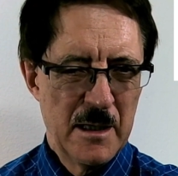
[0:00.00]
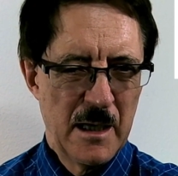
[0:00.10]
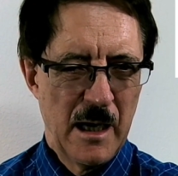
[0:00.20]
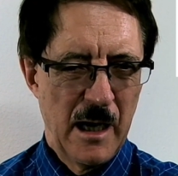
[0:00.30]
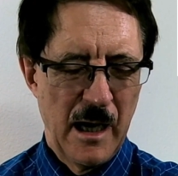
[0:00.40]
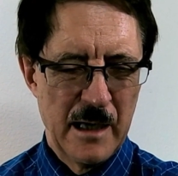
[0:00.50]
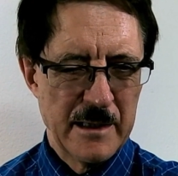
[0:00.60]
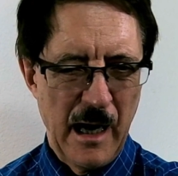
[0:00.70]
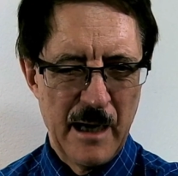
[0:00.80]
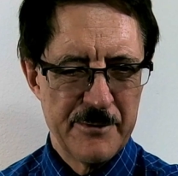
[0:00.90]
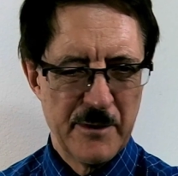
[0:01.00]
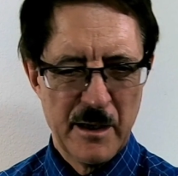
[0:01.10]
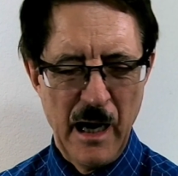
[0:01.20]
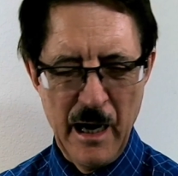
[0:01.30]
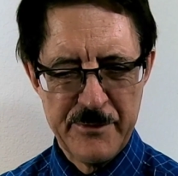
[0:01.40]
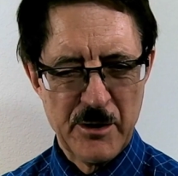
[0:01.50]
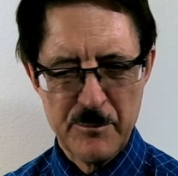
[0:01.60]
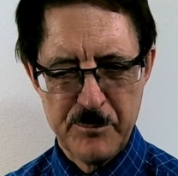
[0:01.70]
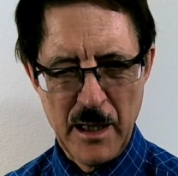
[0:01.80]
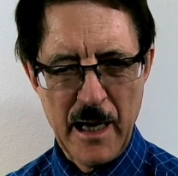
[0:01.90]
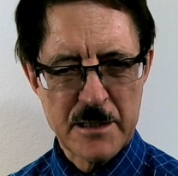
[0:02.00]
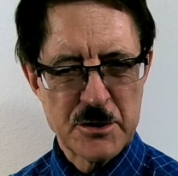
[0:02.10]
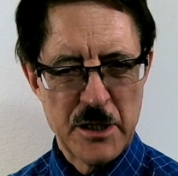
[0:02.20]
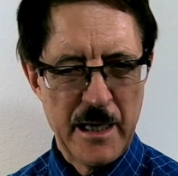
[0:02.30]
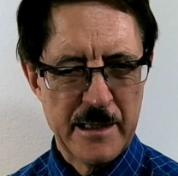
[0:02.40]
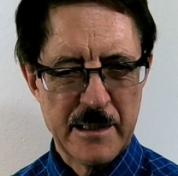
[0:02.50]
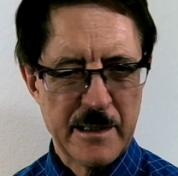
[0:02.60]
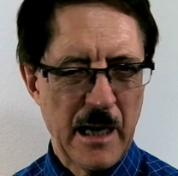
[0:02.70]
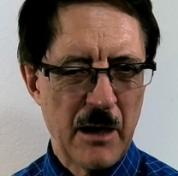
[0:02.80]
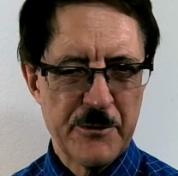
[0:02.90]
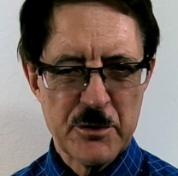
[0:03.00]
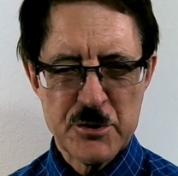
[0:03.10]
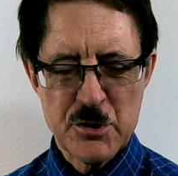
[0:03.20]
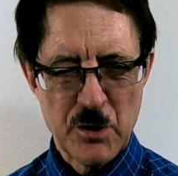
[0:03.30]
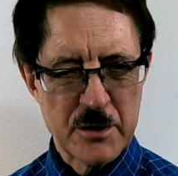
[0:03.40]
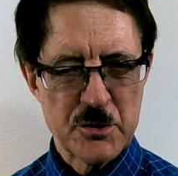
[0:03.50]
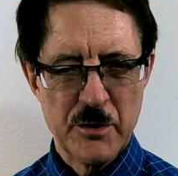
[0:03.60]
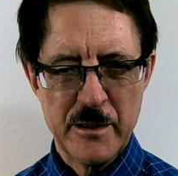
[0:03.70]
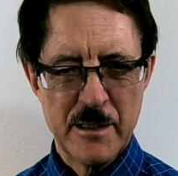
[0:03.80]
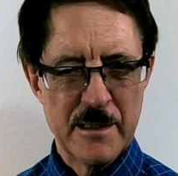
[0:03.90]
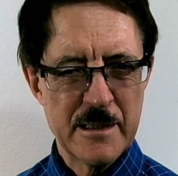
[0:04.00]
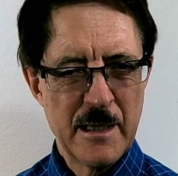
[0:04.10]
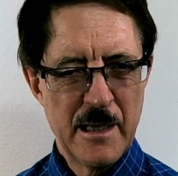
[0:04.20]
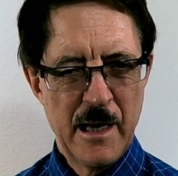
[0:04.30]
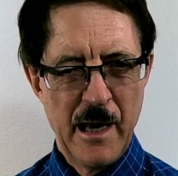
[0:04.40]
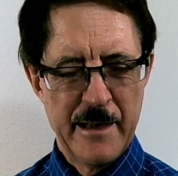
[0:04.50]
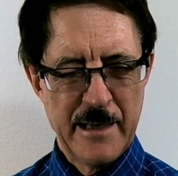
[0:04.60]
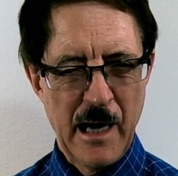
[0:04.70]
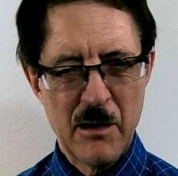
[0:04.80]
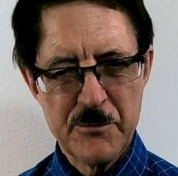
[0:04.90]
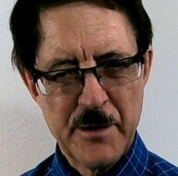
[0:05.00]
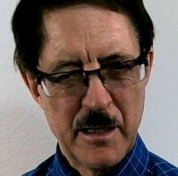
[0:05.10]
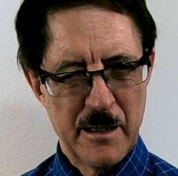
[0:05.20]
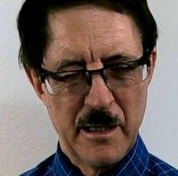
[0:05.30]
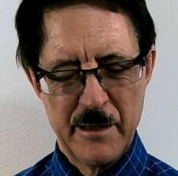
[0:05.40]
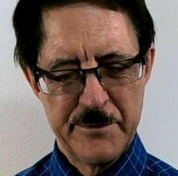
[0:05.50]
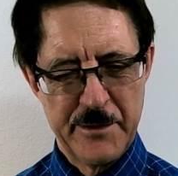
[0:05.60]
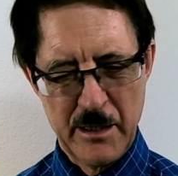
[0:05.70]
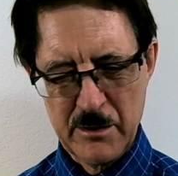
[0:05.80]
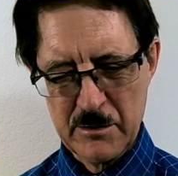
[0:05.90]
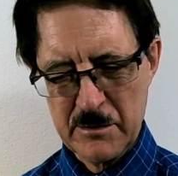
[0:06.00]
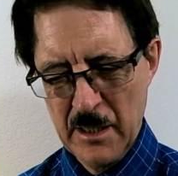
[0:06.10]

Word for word: on their blockchain and how they're structuring it and how they're